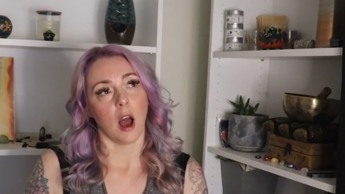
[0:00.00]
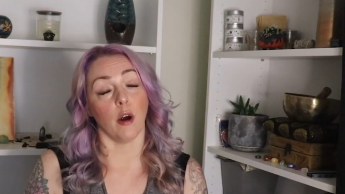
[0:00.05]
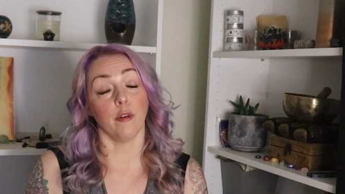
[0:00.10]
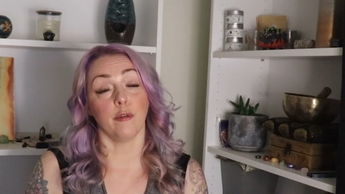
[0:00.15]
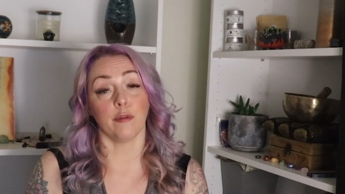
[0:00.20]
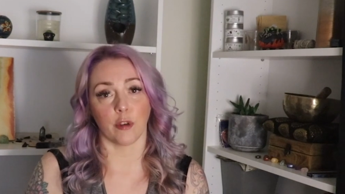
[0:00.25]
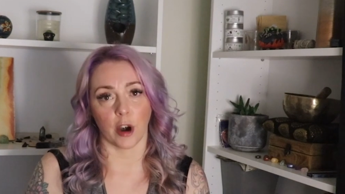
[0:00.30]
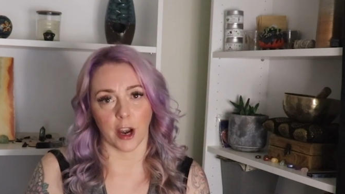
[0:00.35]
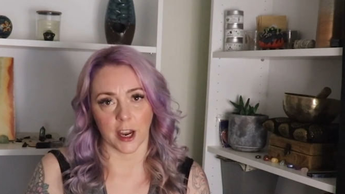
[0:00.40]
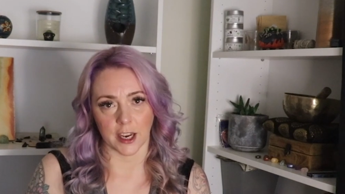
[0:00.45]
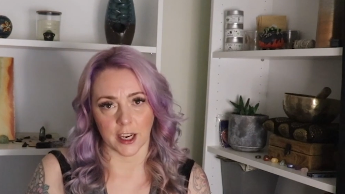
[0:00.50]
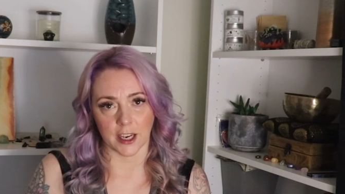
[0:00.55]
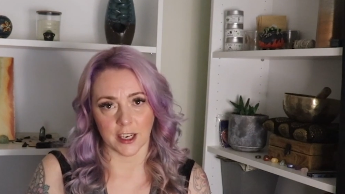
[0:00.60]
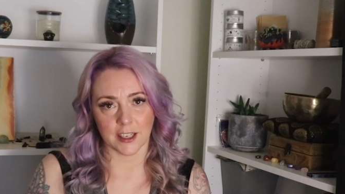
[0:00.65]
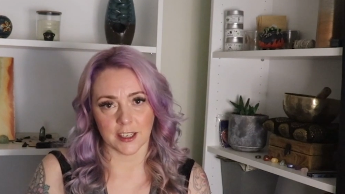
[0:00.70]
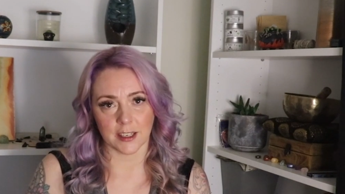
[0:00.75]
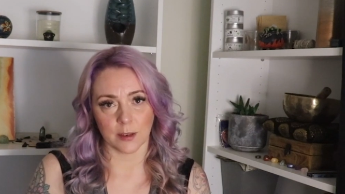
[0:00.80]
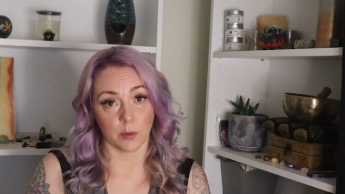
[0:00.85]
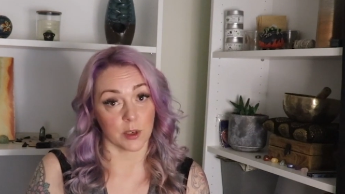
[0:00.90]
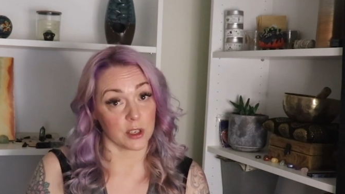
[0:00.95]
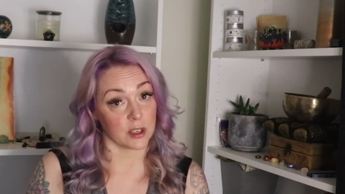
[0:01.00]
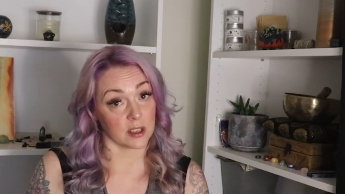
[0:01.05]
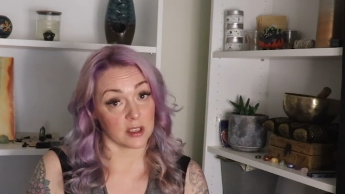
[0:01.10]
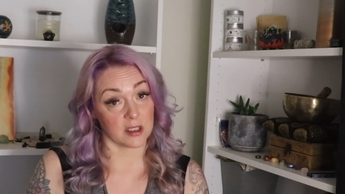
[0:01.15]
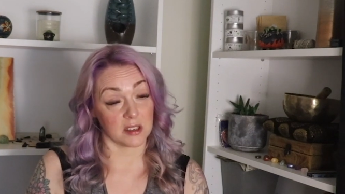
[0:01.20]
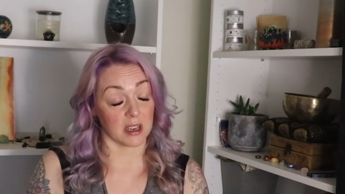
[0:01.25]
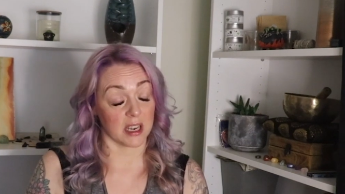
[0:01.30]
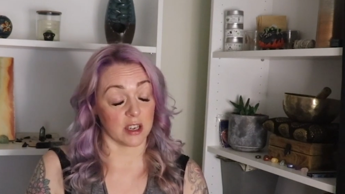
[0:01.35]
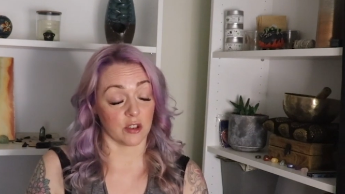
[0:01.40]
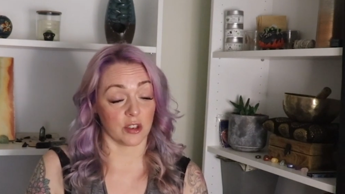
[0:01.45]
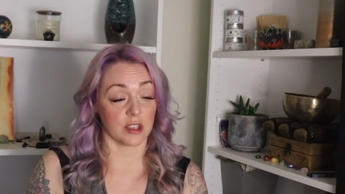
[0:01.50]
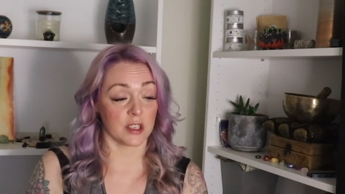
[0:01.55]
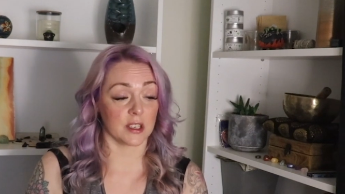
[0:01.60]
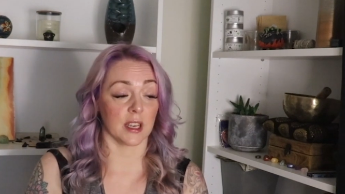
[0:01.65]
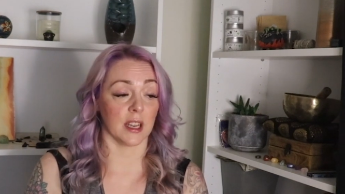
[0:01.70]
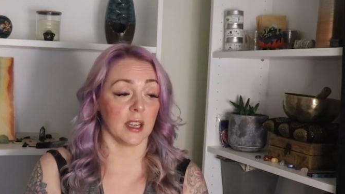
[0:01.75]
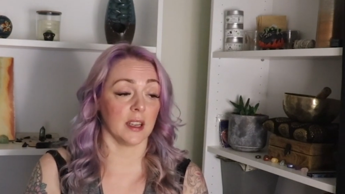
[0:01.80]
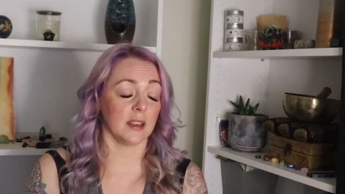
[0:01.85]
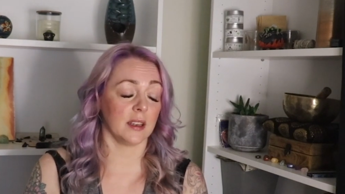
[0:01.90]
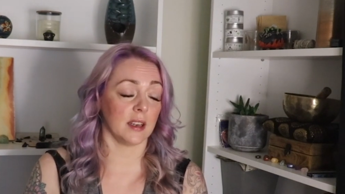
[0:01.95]
afraid, which is
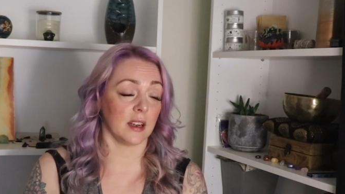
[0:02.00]
interesting.